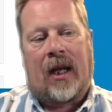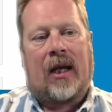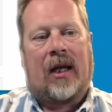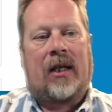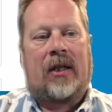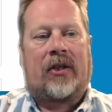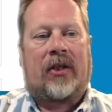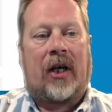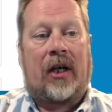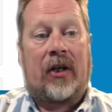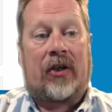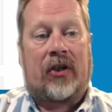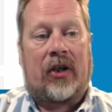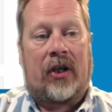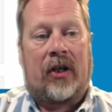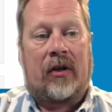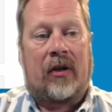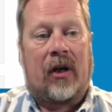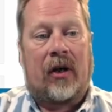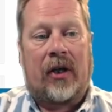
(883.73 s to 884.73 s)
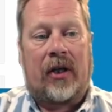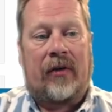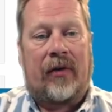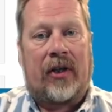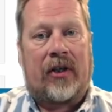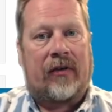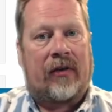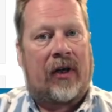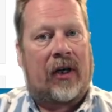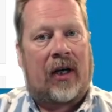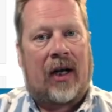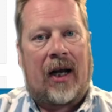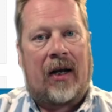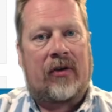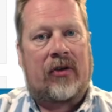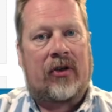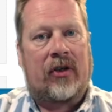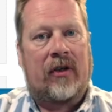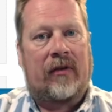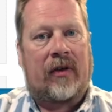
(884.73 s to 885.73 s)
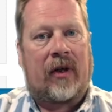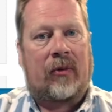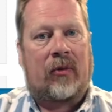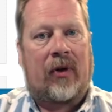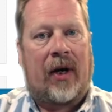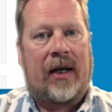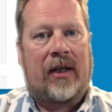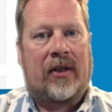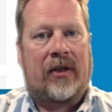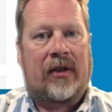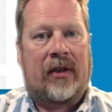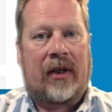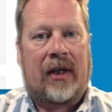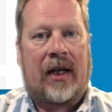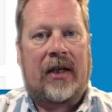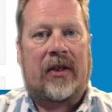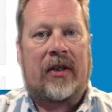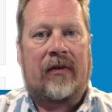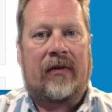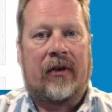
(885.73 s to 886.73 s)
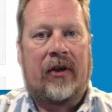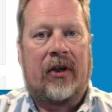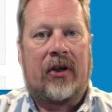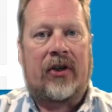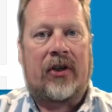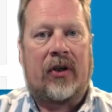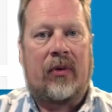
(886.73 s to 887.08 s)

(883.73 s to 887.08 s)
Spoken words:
Tell us that you'd like your Easify Cloud Server upgrades to the latest version,